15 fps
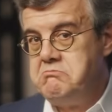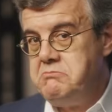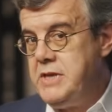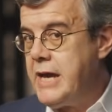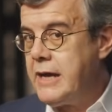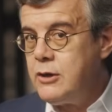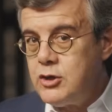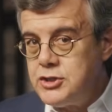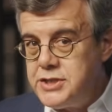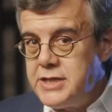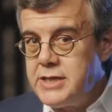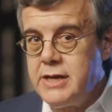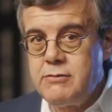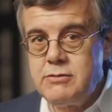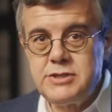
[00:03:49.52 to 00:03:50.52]

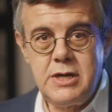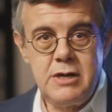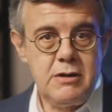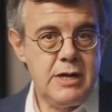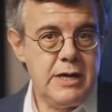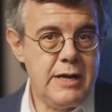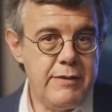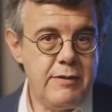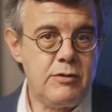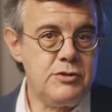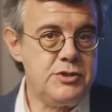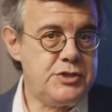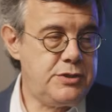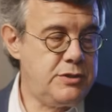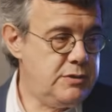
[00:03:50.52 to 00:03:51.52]
Diagnostic errors are another
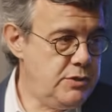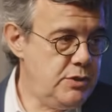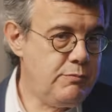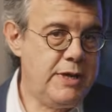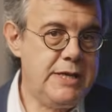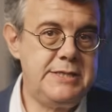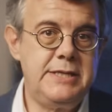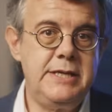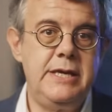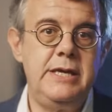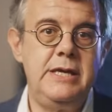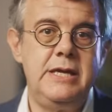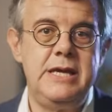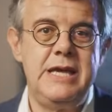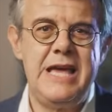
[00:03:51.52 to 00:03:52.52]
concern, you might
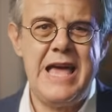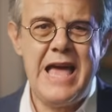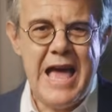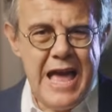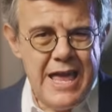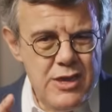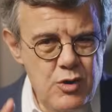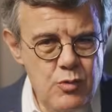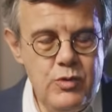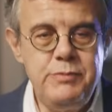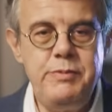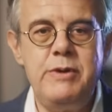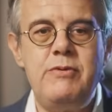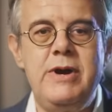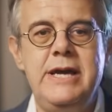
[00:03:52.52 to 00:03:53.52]
say, and you would
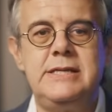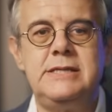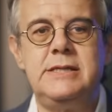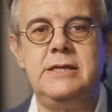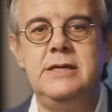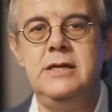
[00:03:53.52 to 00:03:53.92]
be right.